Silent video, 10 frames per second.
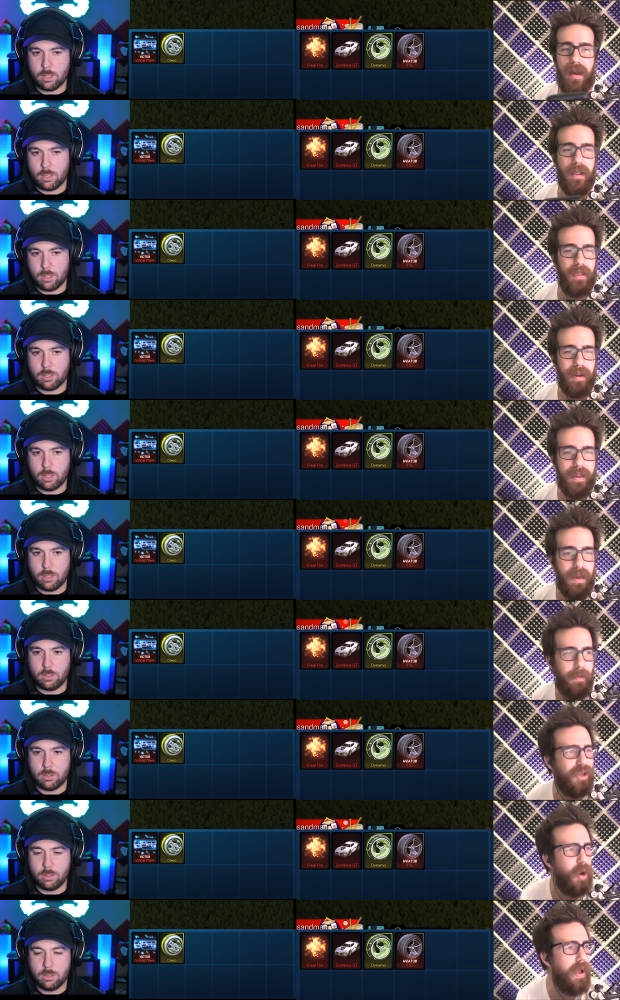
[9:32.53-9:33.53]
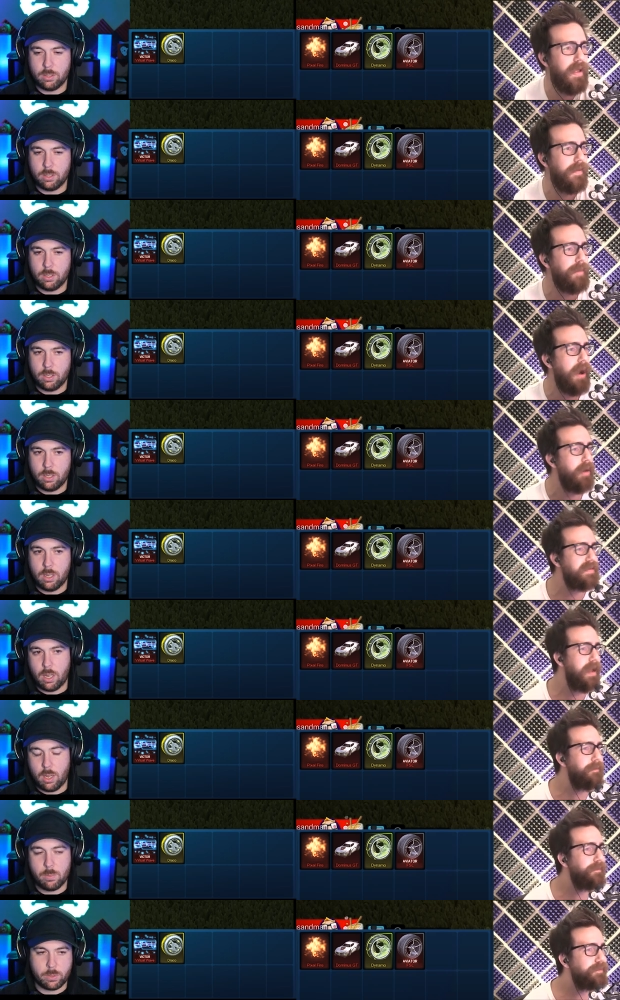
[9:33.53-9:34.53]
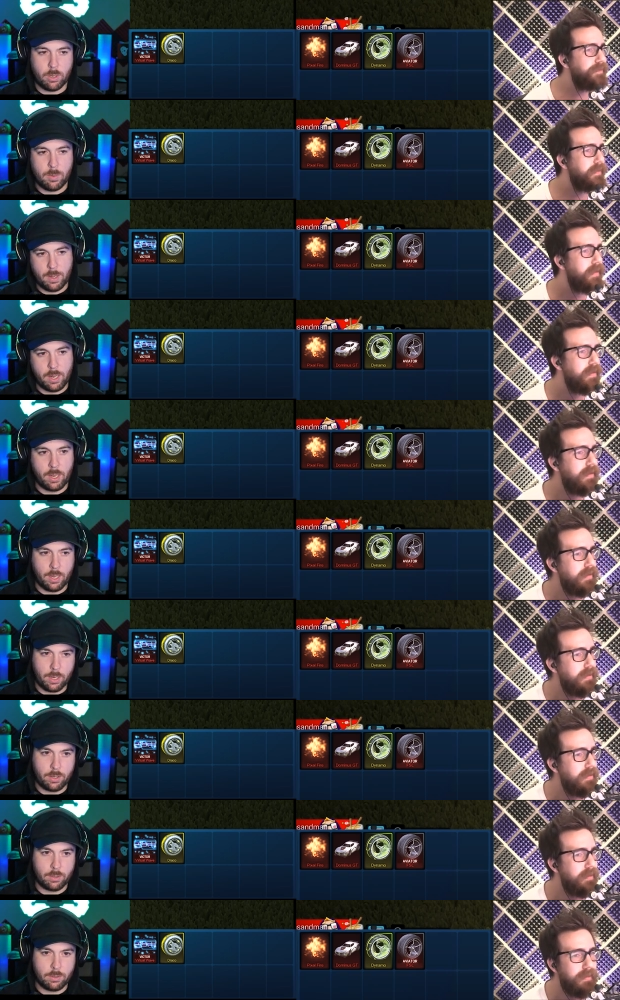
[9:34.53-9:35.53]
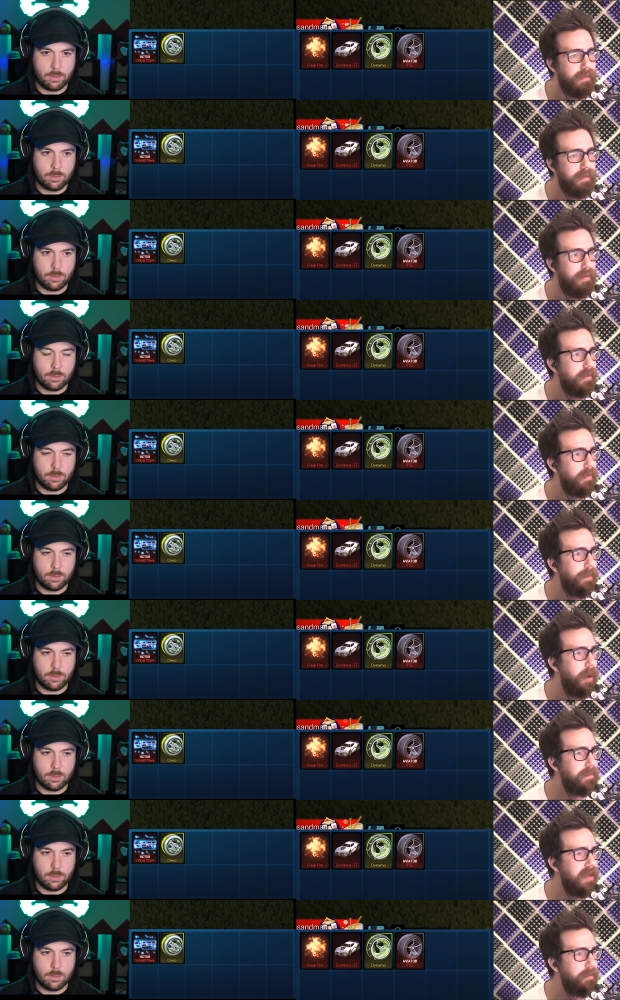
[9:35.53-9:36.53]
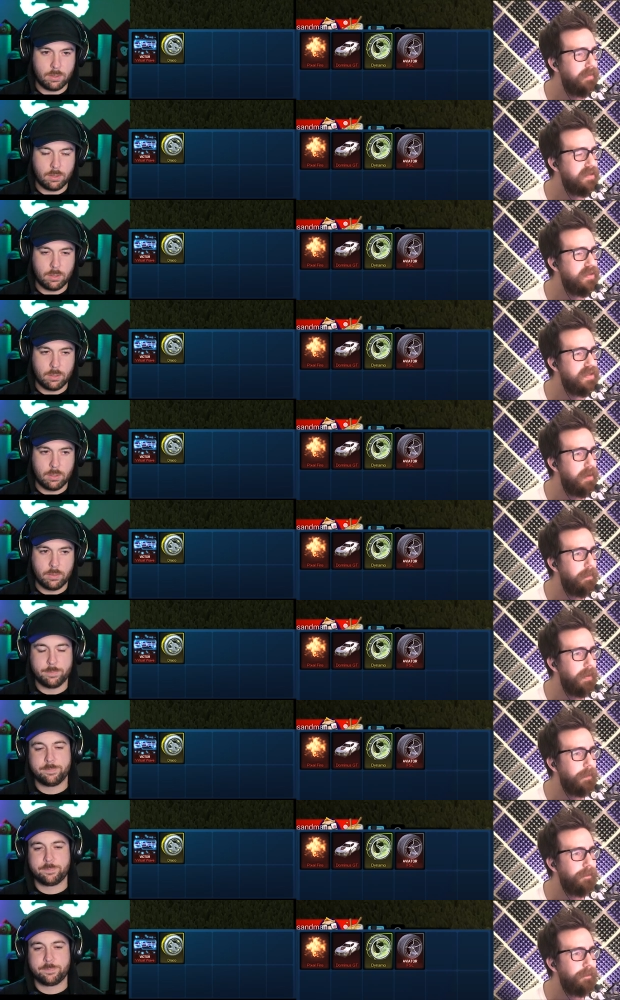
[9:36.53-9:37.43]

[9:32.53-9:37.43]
Speaker 1: lucky number. You know what? Power up time.
Speaker 2: Show how to.
Speaker 1: Power up time. Let's do something big.